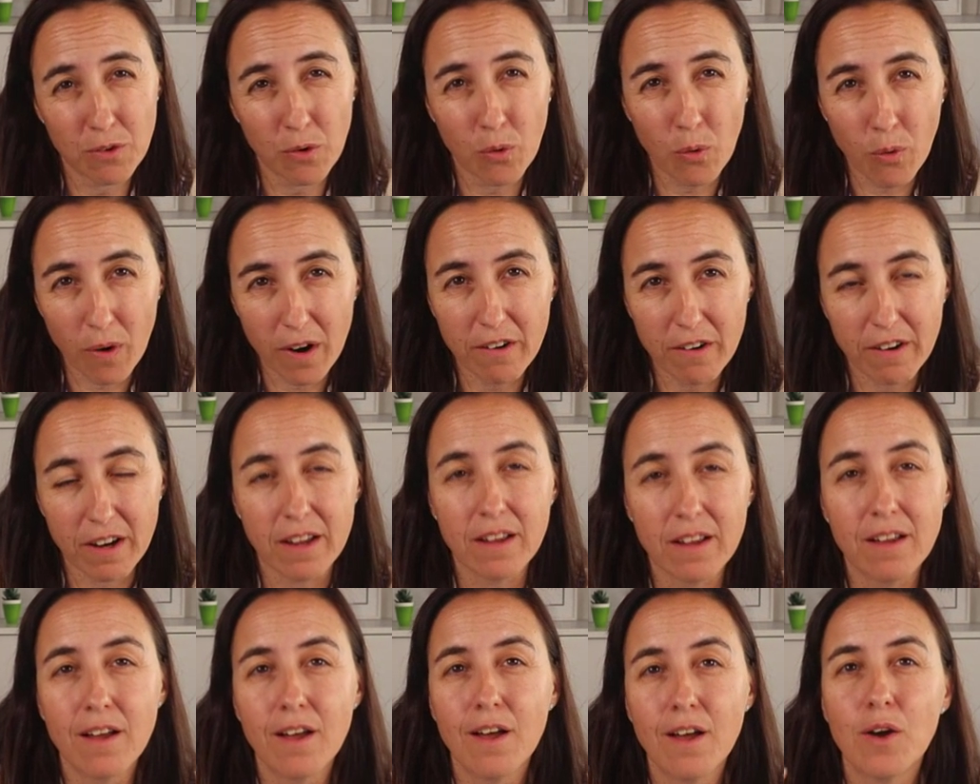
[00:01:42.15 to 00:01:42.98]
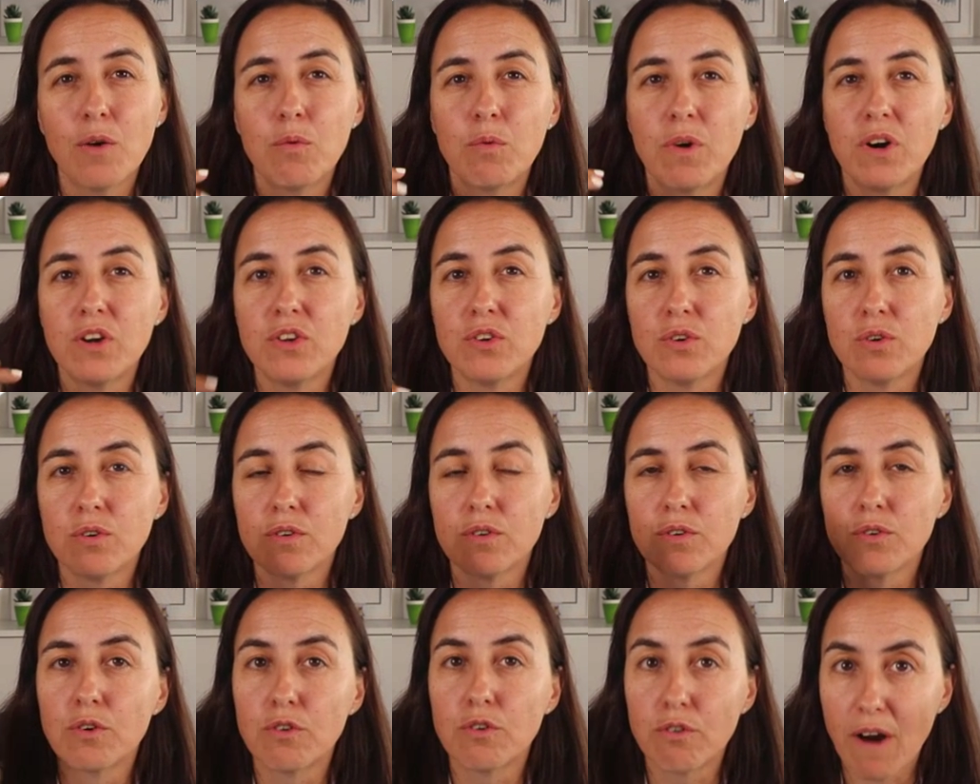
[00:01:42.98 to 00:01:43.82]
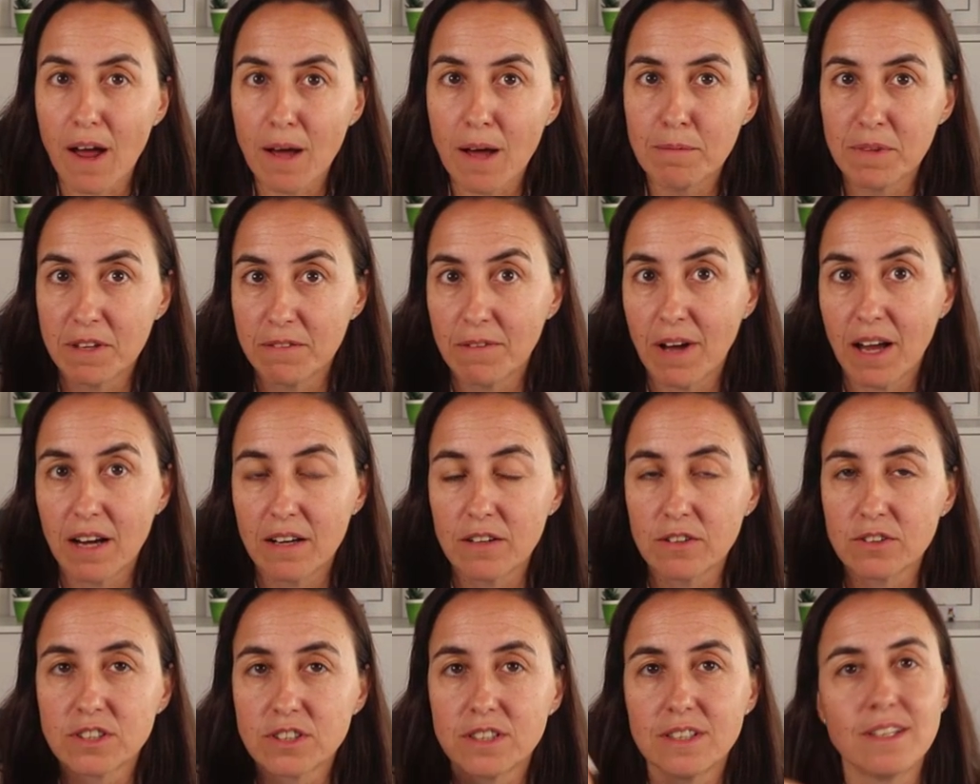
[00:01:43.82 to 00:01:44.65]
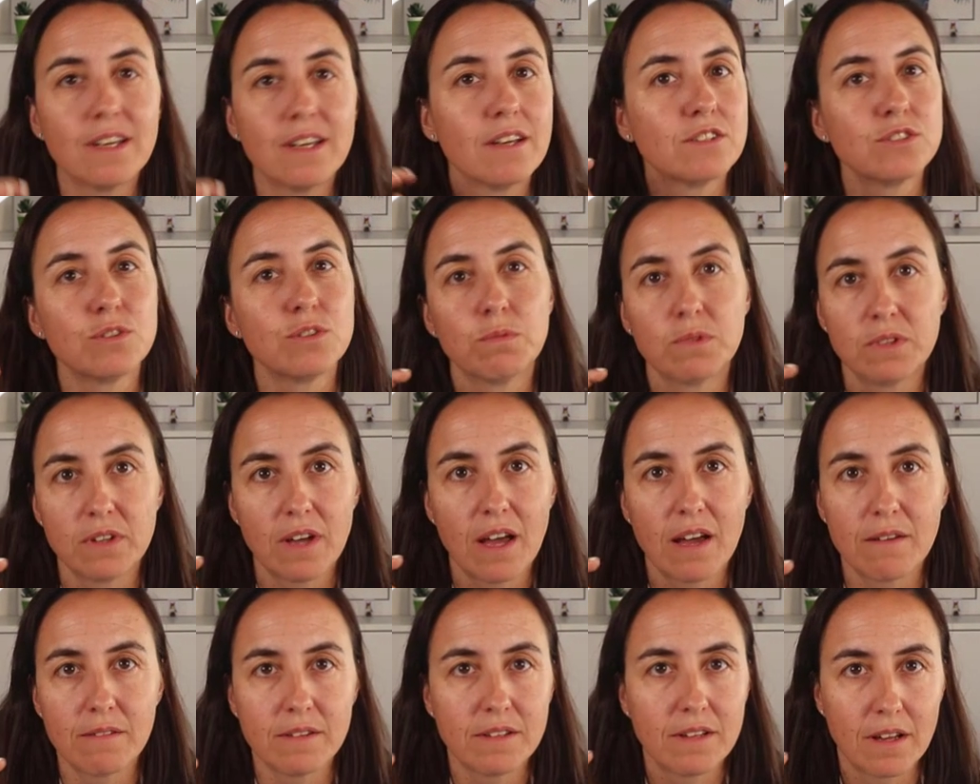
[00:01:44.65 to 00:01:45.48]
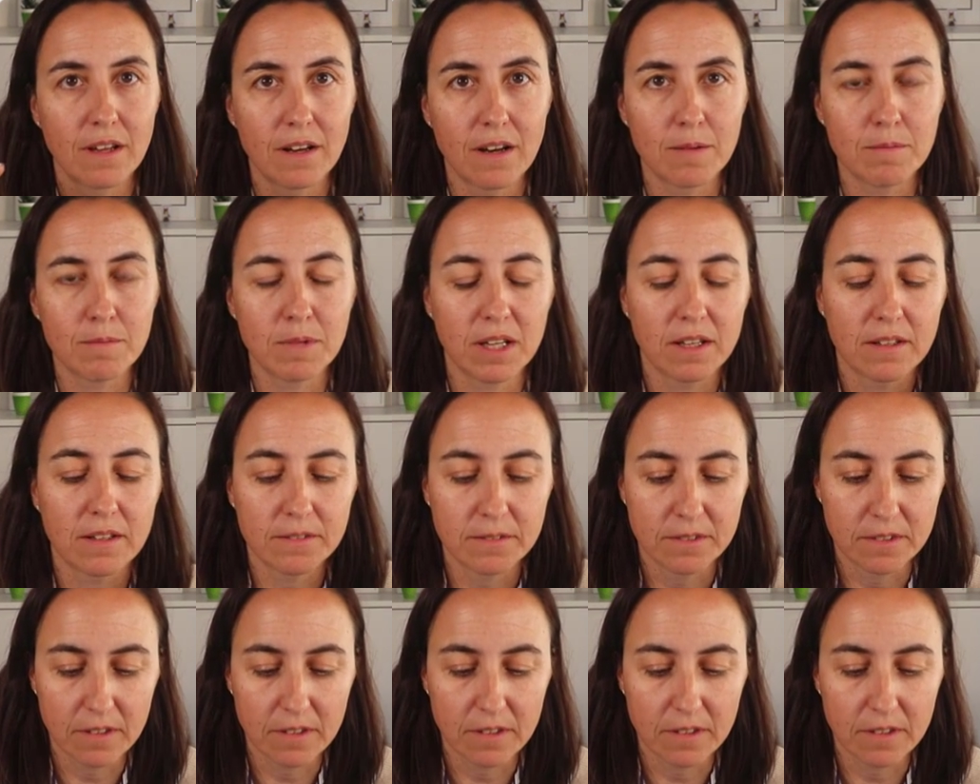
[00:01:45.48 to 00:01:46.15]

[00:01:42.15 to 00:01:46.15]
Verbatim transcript: query where you grab the values in case you want to have it dynamic.